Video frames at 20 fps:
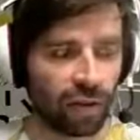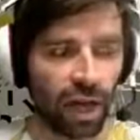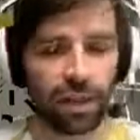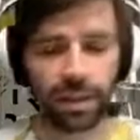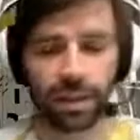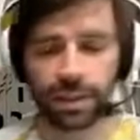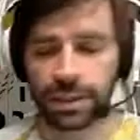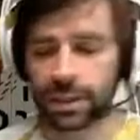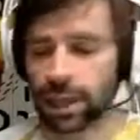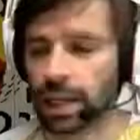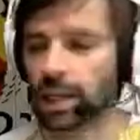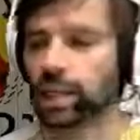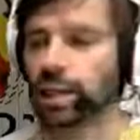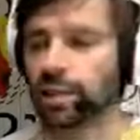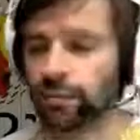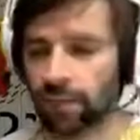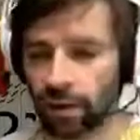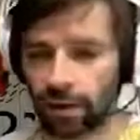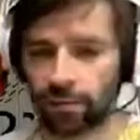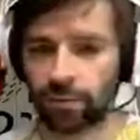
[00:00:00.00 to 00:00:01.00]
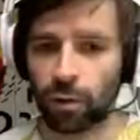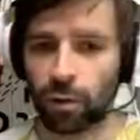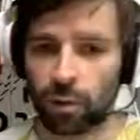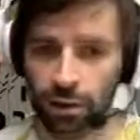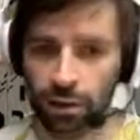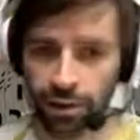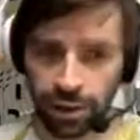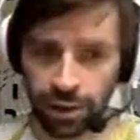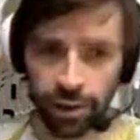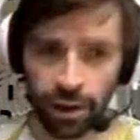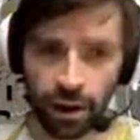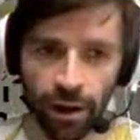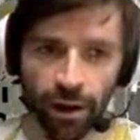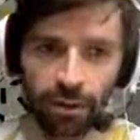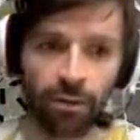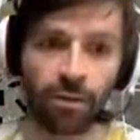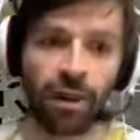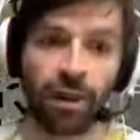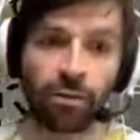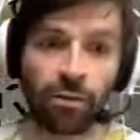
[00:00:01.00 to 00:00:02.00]
than settling
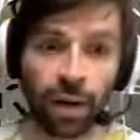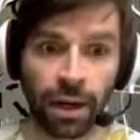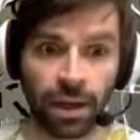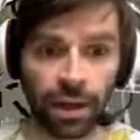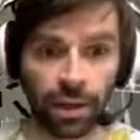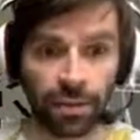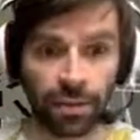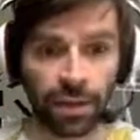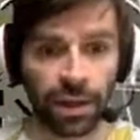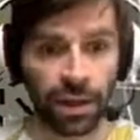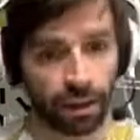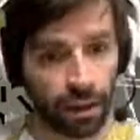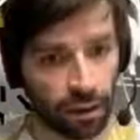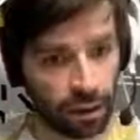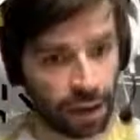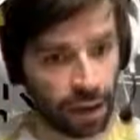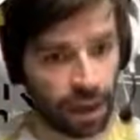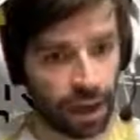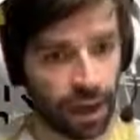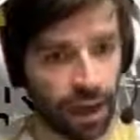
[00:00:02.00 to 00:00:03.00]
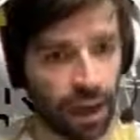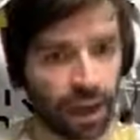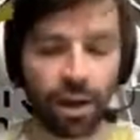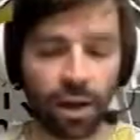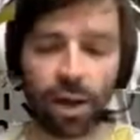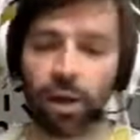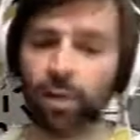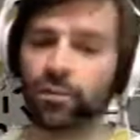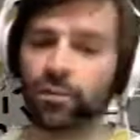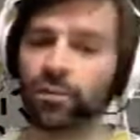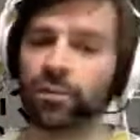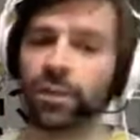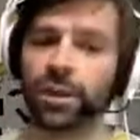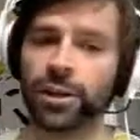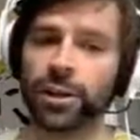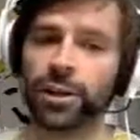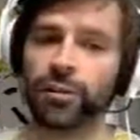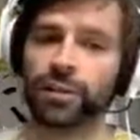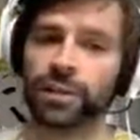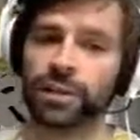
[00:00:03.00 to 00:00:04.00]
for a 4-0, they'll run it a bit
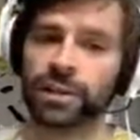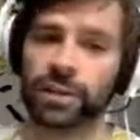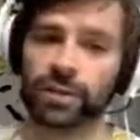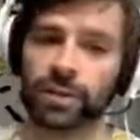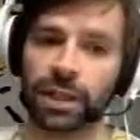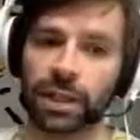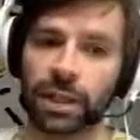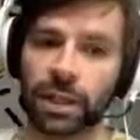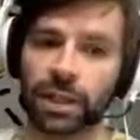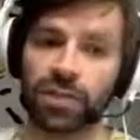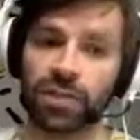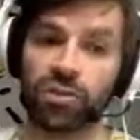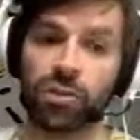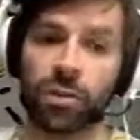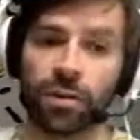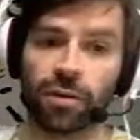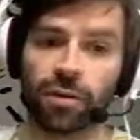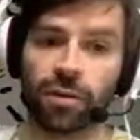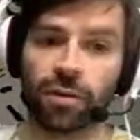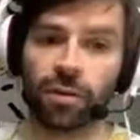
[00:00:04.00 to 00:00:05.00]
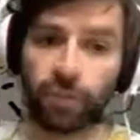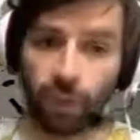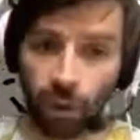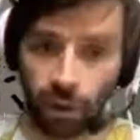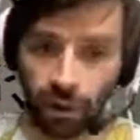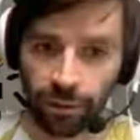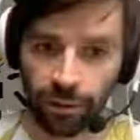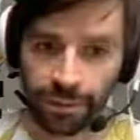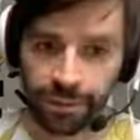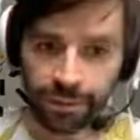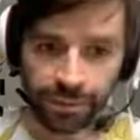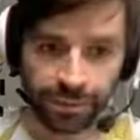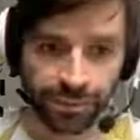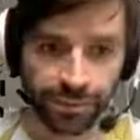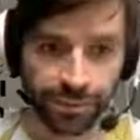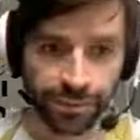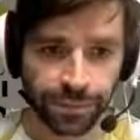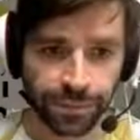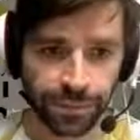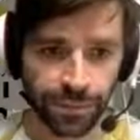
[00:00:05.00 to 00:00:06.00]
longer and hopefully go for something like a
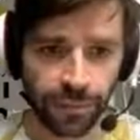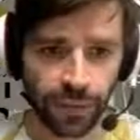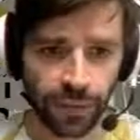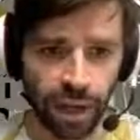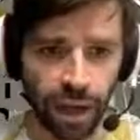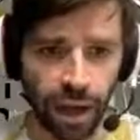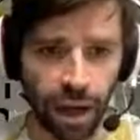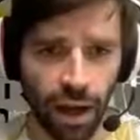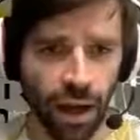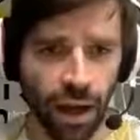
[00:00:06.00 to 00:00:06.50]
12-4,